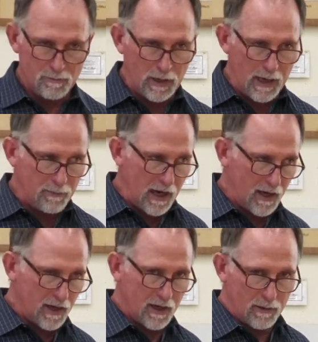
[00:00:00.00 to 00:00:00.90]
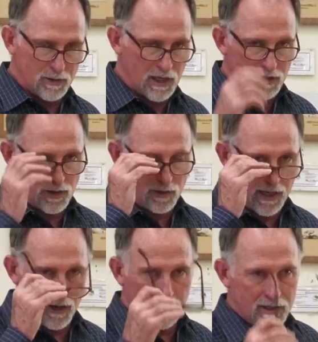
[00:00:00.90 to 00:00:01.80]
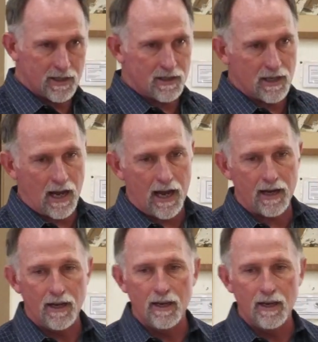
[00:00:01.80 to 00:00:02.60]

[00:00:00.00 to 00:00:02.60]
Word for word: But I am not going to come chase you down. This is not